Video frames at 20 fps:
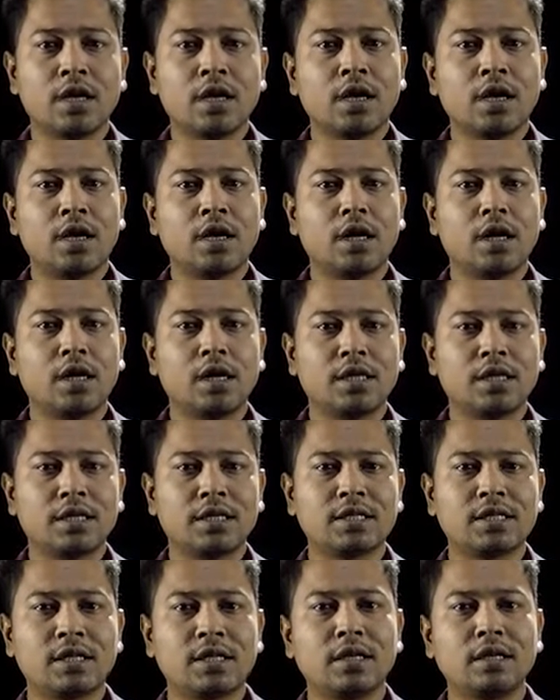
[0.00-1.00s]
It
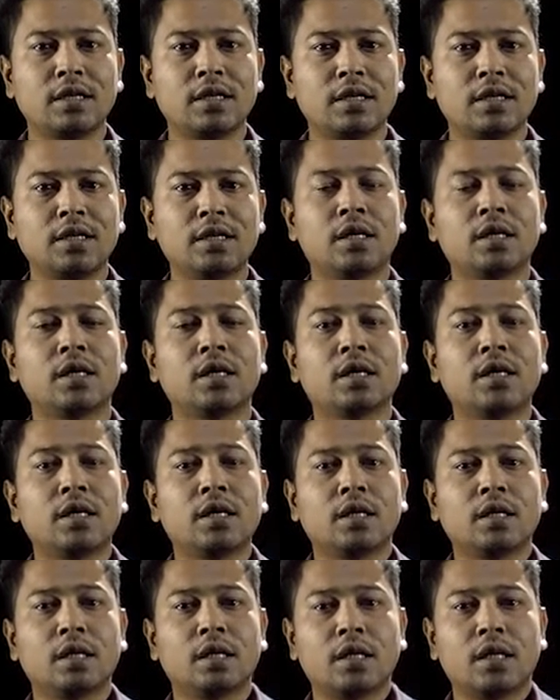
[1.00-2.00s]
is seen that
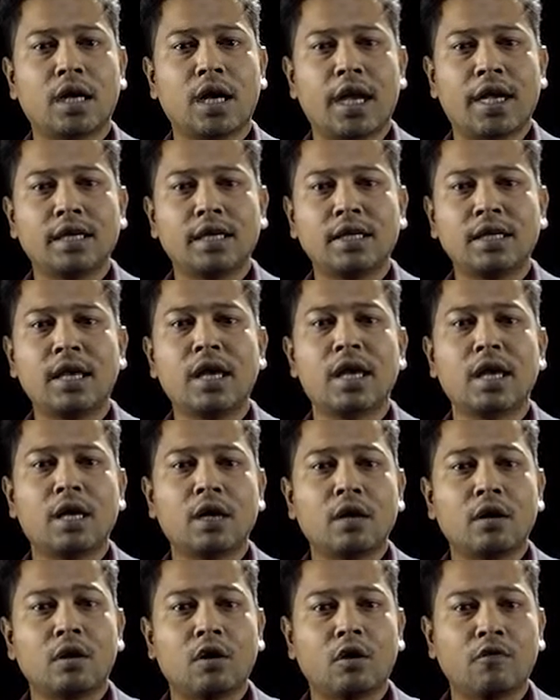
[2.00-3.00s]
the idea
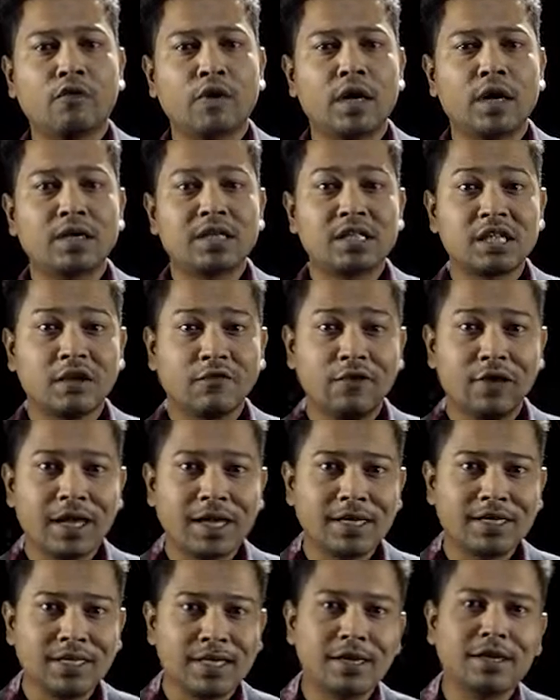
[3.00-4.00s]
of a
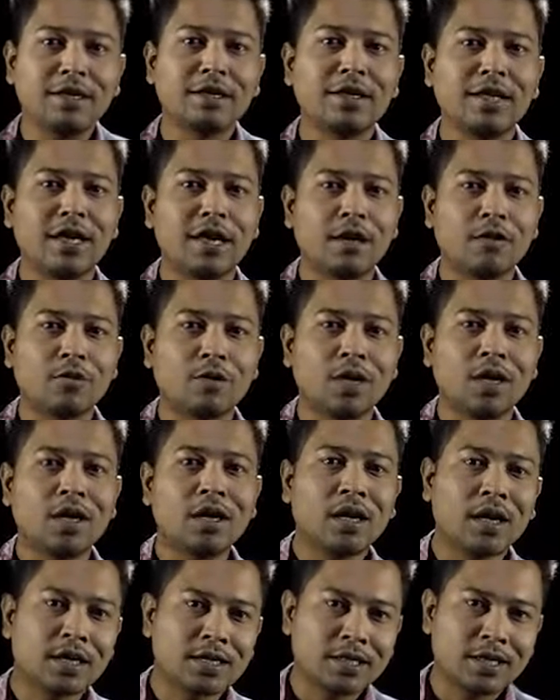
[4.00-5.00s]
civilizing India, okay,
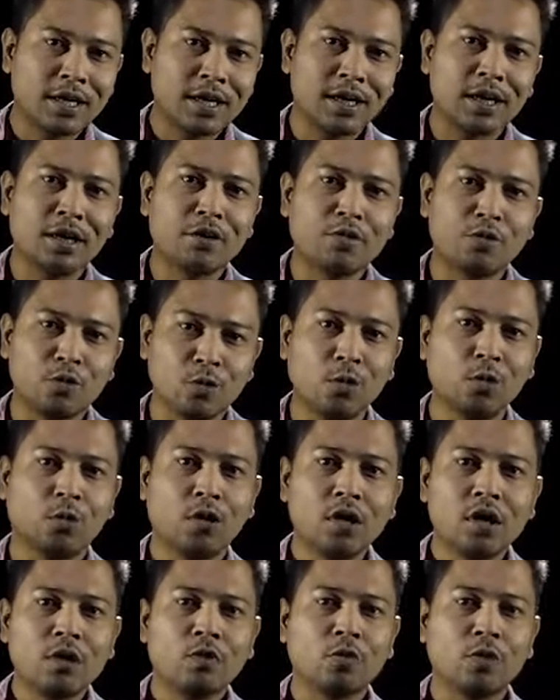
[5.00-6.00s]
has taken root
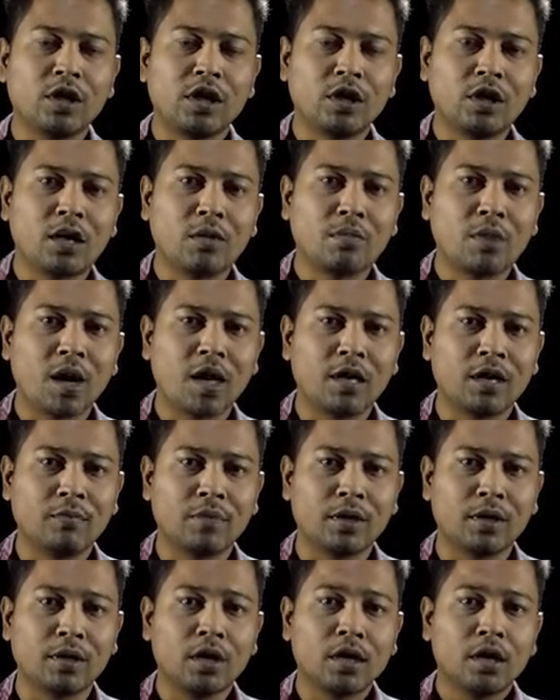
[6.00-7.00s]
within the
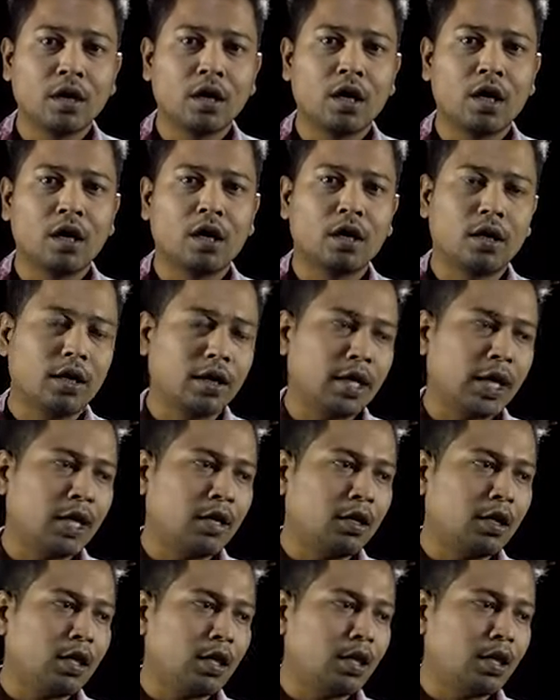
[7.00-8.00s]
parliament
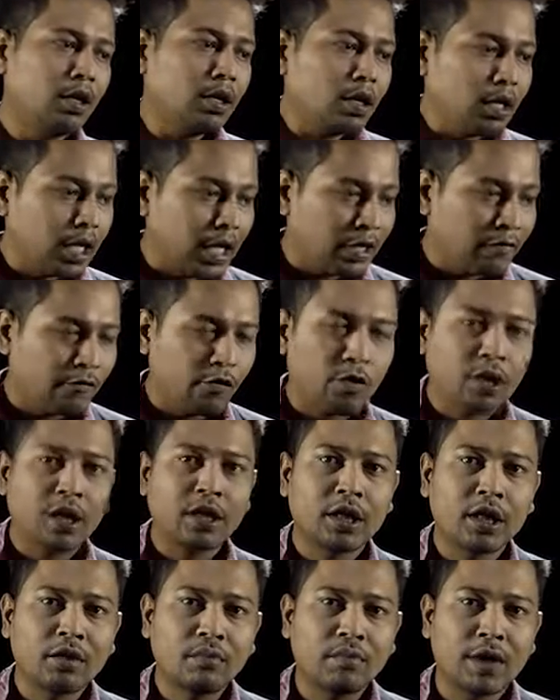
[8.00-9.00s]
and
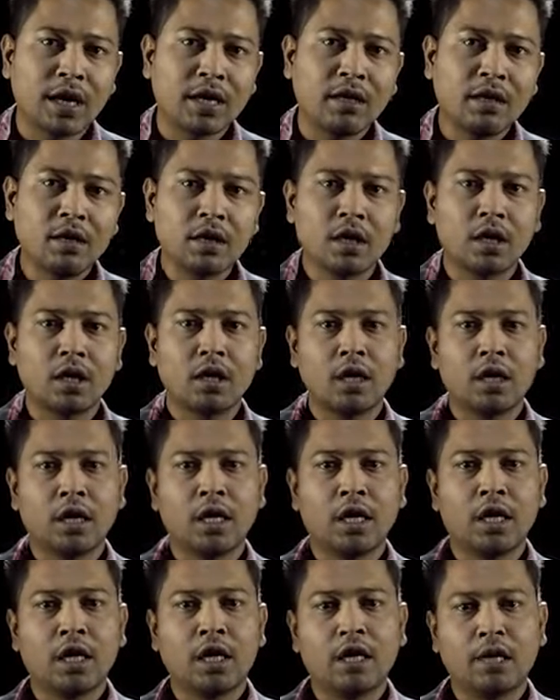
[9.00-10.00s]
advocated by
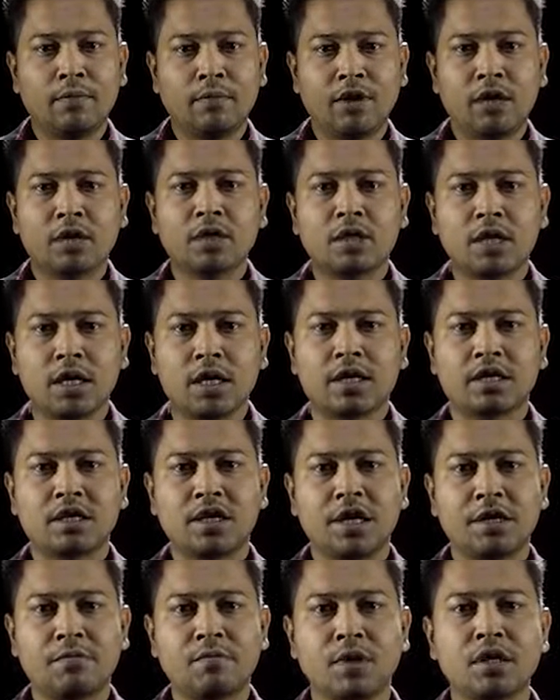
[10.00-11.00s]
eminent
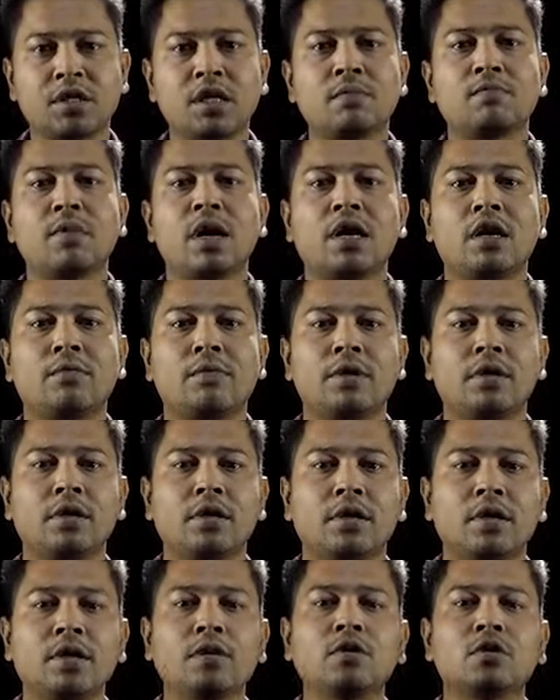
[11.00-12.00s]
statesmen and
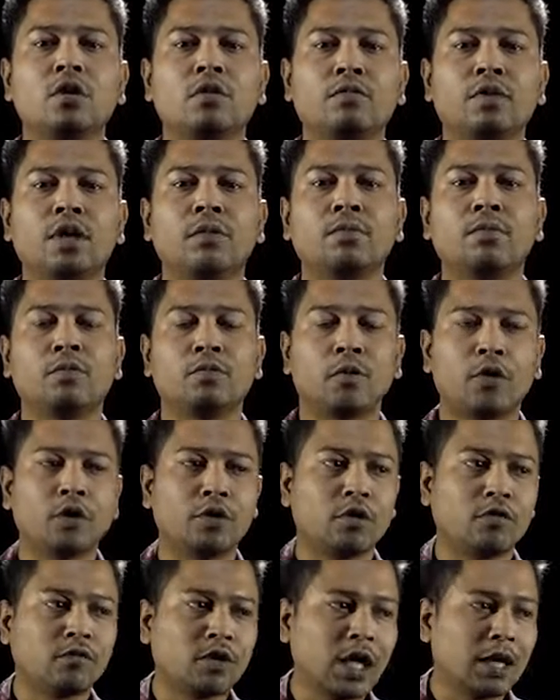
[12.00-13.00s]
parliamentarians of that point
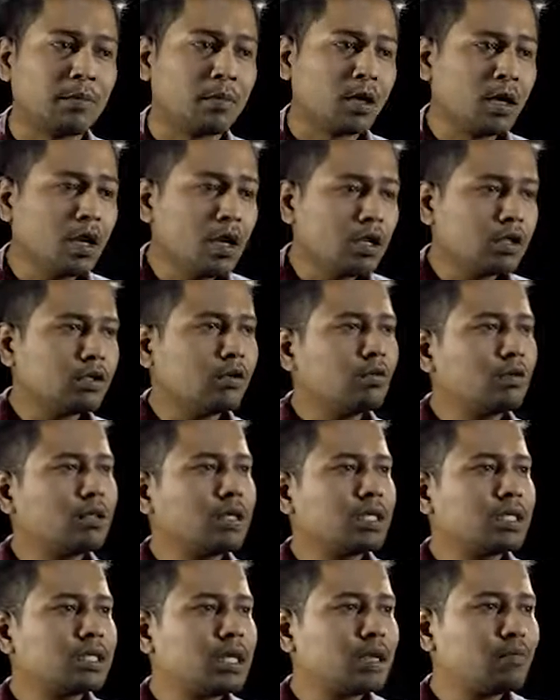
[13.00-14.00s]
of time. So,
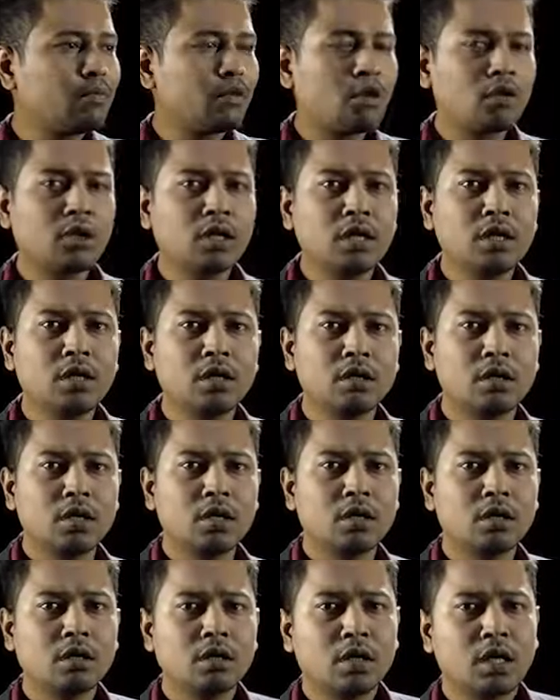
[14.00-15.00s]
these are broadly
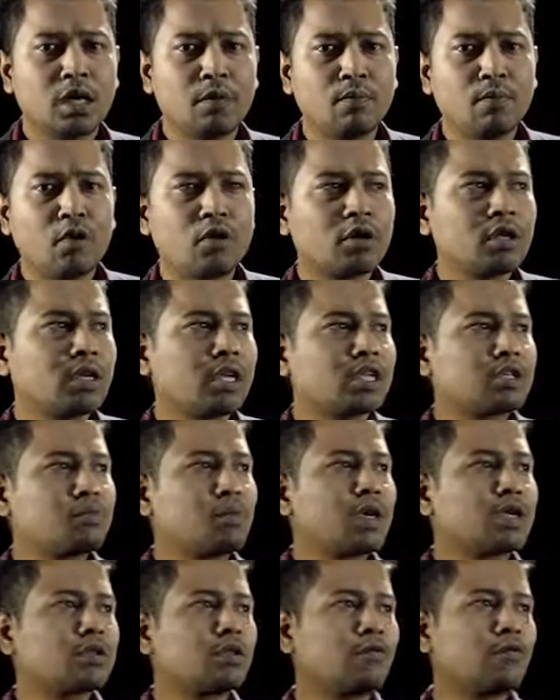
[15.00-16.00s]
the important
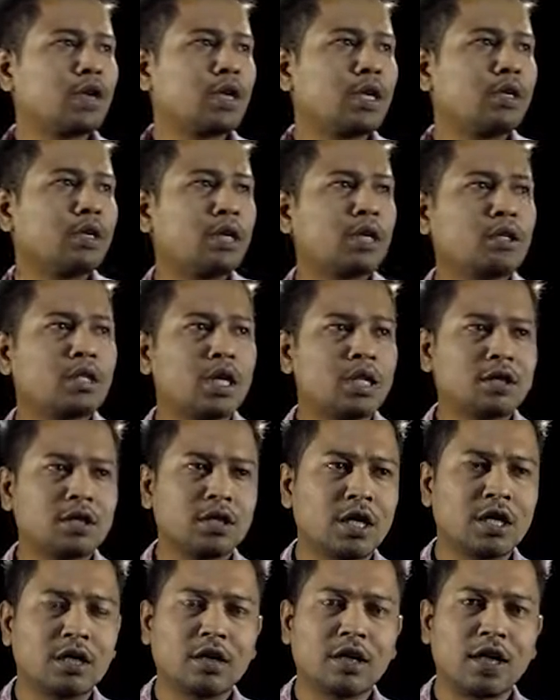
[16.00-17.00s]
aspects of
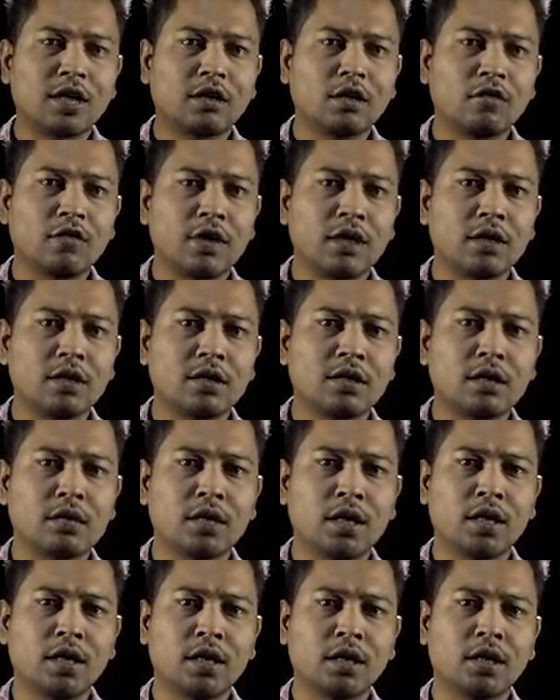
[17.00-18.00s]
Charter Act of
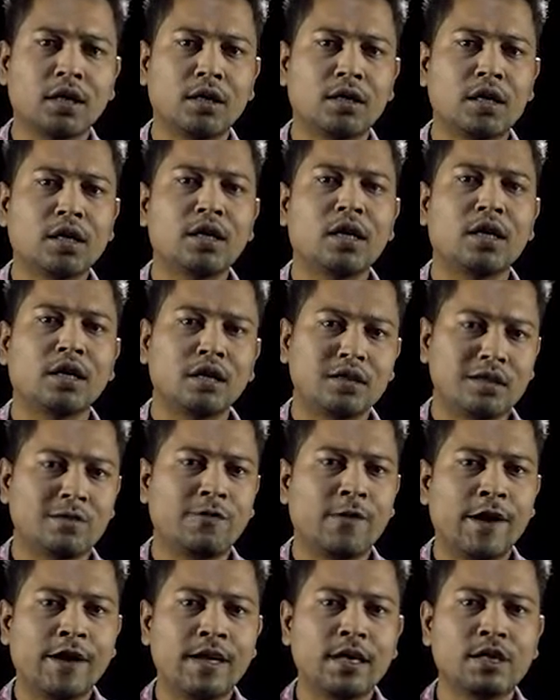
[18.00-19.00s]
1813, and it is
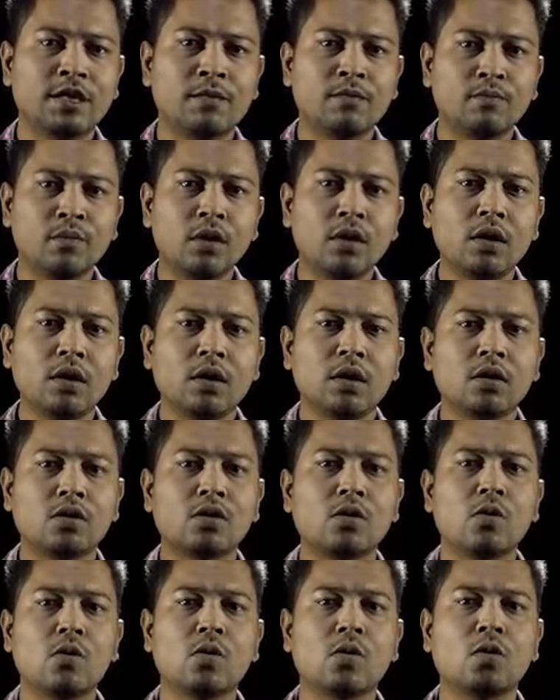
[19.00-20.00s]
fairly simple.
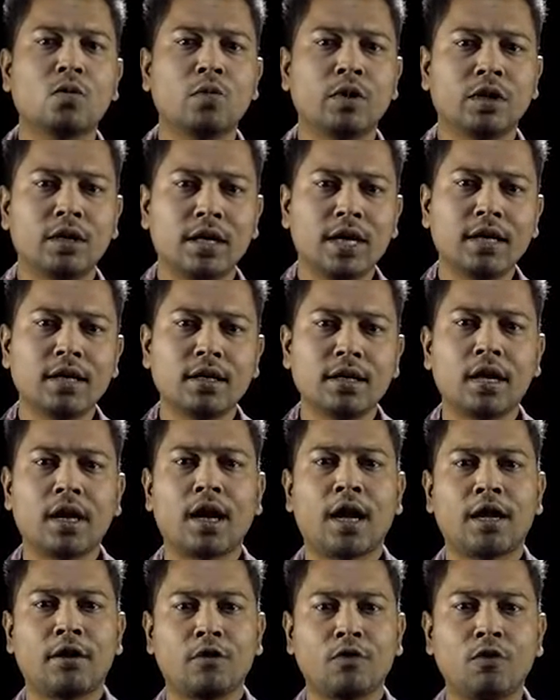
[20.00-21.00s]
So, with that
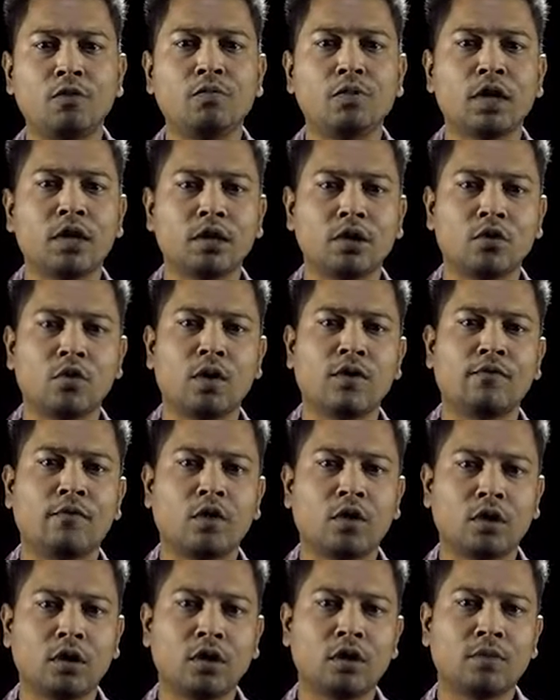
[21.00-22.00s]
I hope that you have
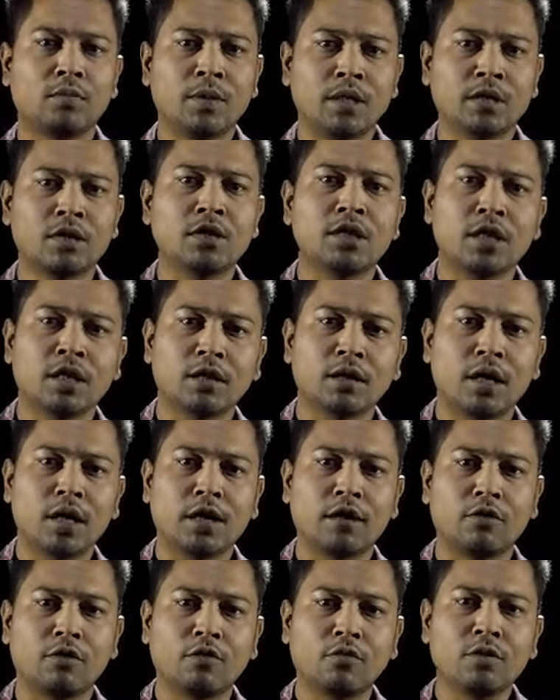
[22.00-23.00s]
got the message, and I
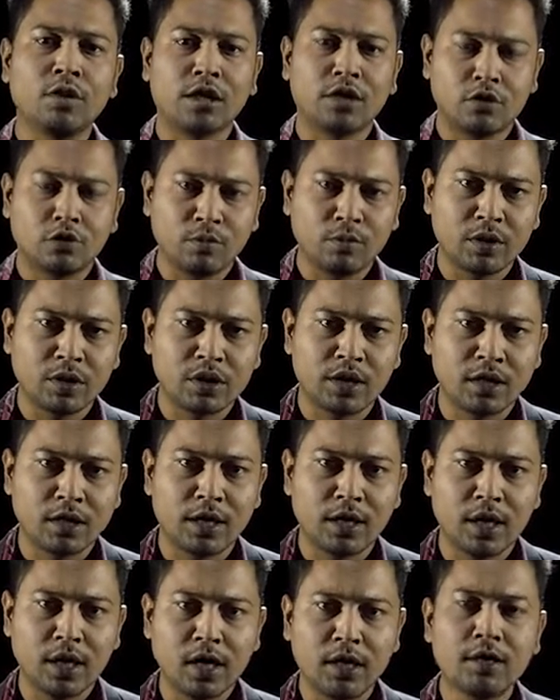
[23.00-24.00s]
hope that you will be
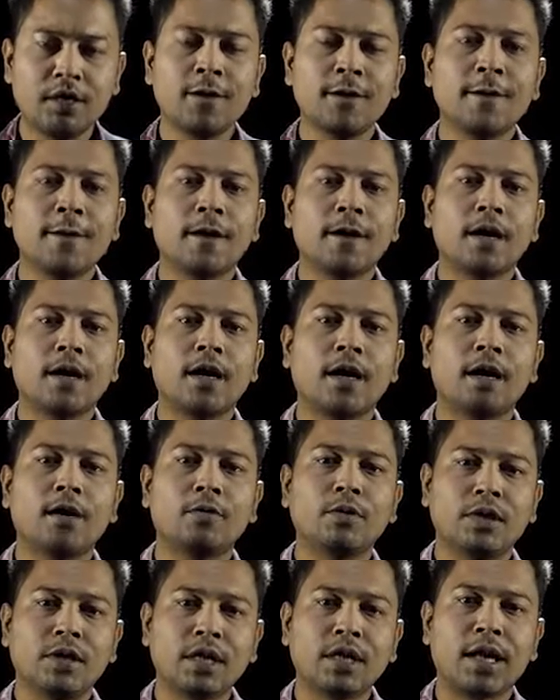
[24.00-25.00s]
studying hard.
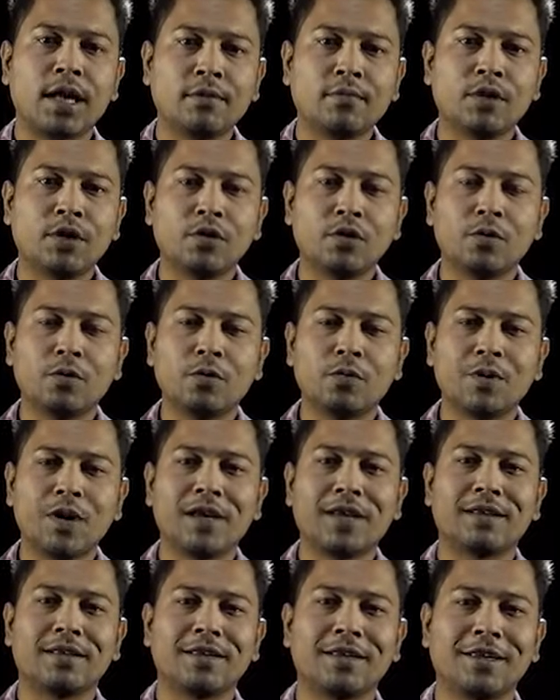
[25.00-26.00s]
With that I bid you goodbye.
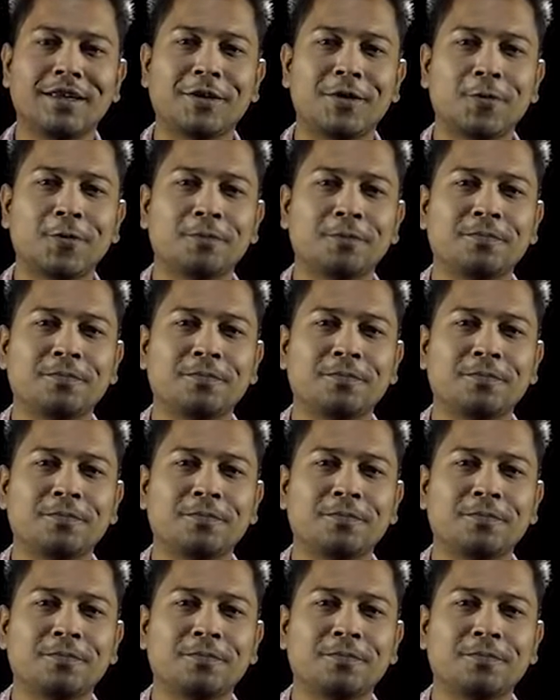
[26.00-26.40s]
Thank you.